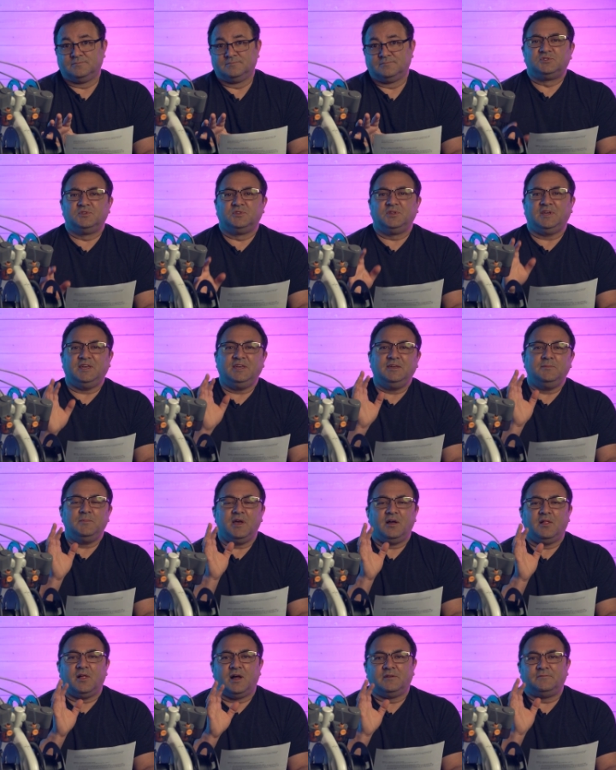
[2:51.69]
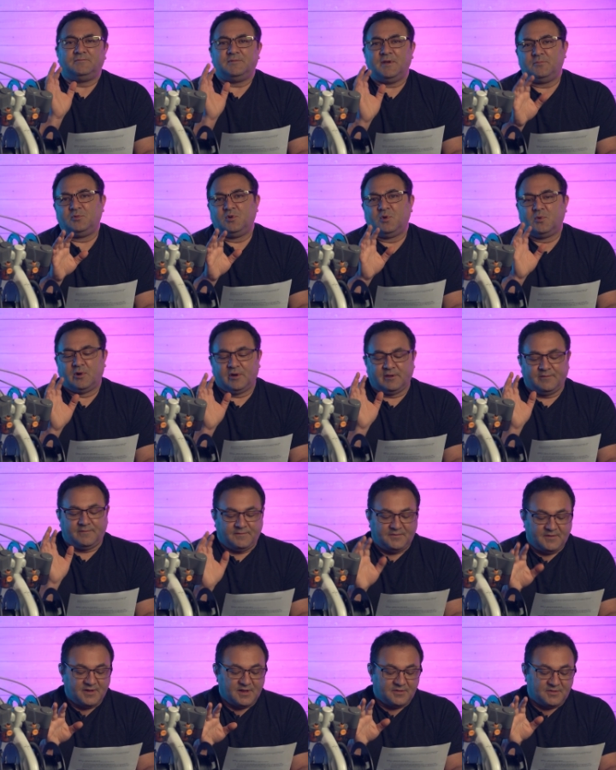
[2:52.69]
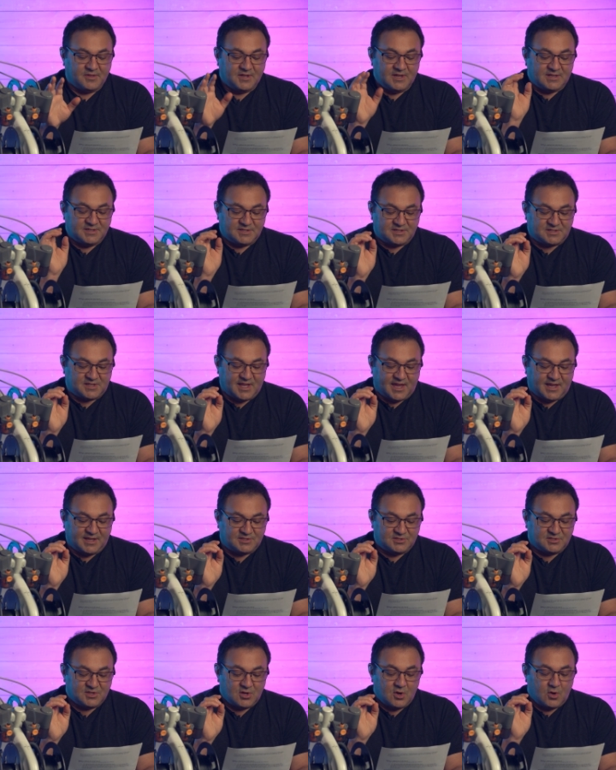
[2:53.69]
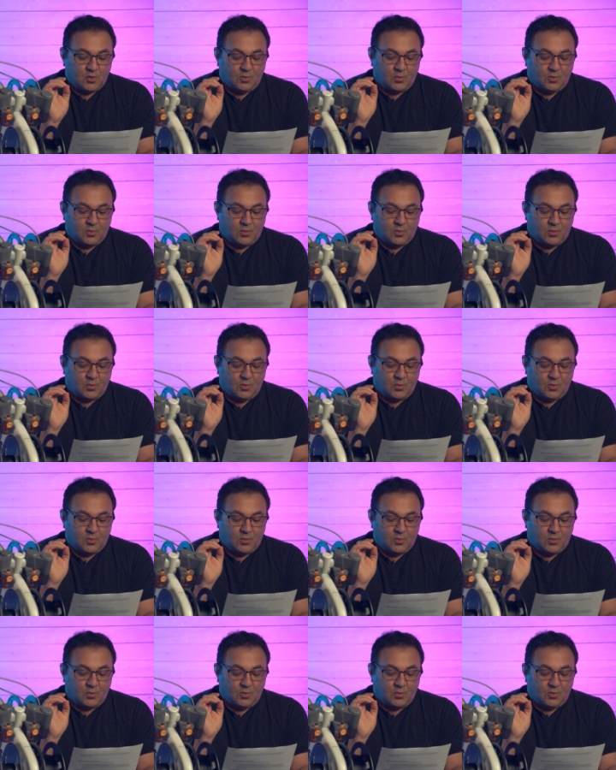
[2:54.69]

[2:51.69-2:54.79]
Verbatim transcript: So the email on February 5th states,